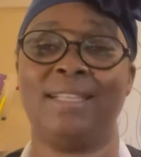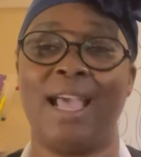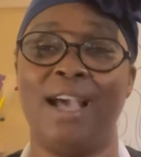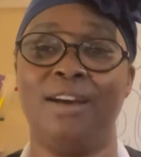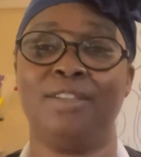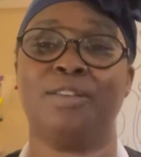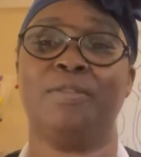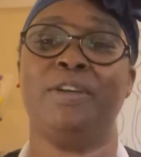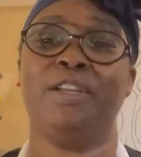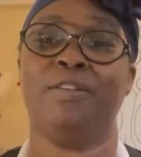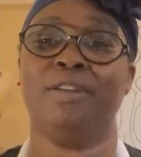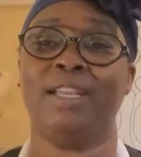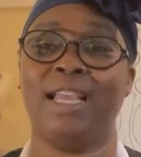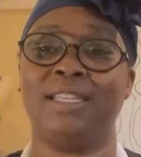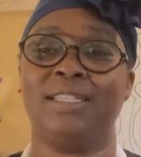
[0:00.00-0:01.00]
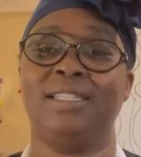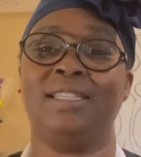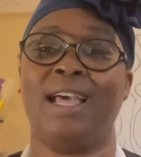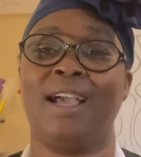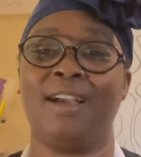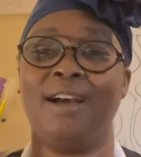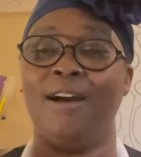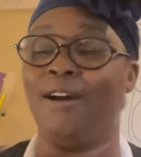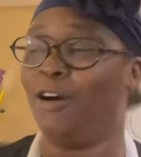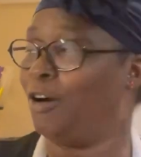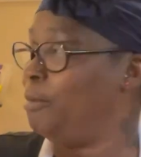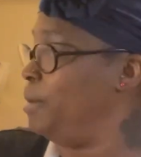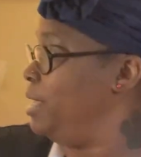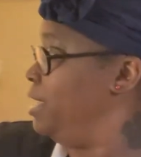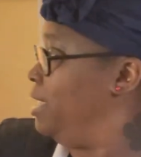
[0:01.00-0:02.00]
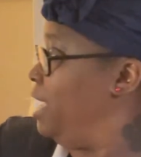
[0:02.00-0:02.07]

sidehustlequeencreations.com,